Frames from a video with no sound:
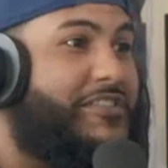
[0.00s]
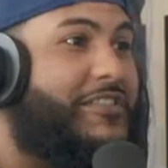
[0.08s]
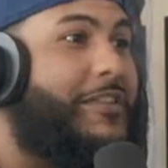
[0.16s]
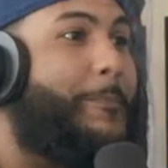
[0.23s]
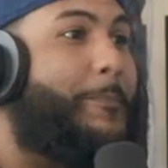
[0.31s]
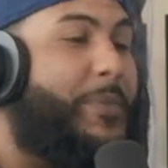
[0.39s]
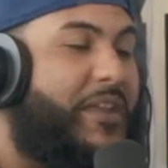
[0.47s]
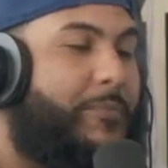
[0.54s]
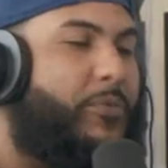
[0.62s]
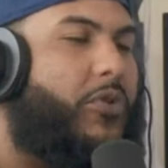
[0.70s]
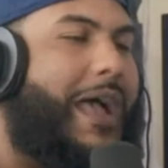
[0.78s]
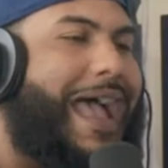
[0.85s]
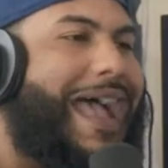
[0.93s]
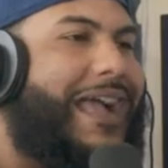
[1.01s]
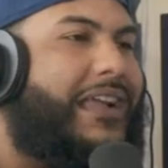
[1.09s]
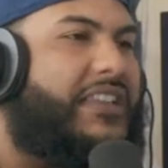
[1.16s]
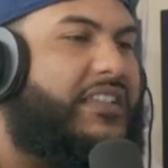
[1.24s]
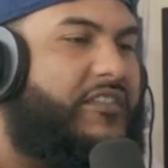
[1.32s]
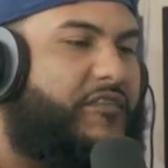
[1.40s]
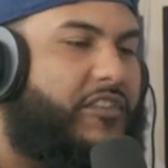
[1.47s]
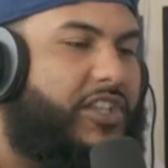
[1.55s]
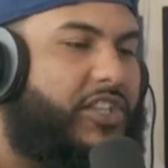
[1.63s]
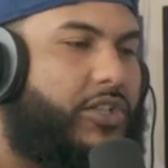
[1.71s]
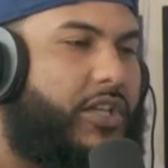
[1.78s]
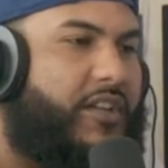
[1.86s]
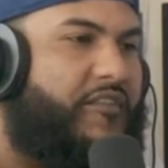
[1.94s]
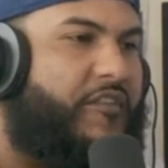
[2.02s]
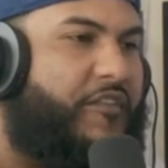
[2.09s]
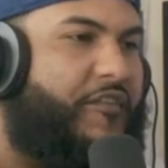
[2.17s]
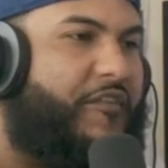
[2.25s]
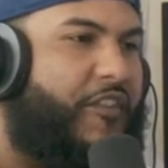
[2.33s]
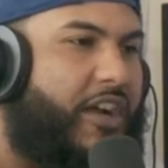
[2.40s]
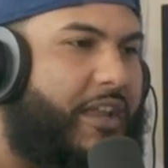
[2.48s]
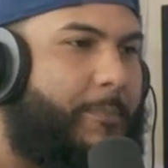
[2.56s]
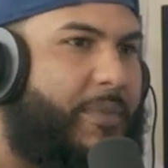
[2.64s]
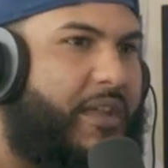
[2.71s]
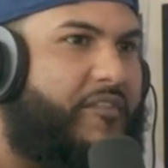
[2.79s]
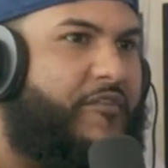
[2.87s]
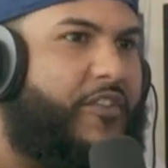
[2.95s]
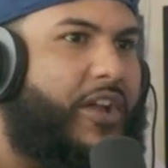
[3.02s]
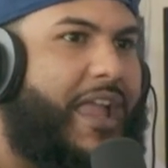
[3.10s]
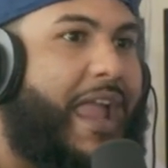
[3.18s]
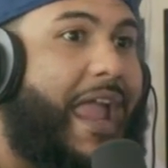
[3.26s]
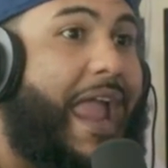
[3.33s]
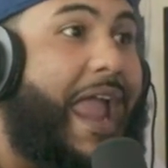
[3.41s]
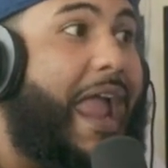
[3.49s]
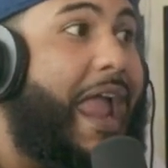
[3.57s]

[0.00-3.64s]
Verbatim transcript: there's people actively looking for fucking Bigfoot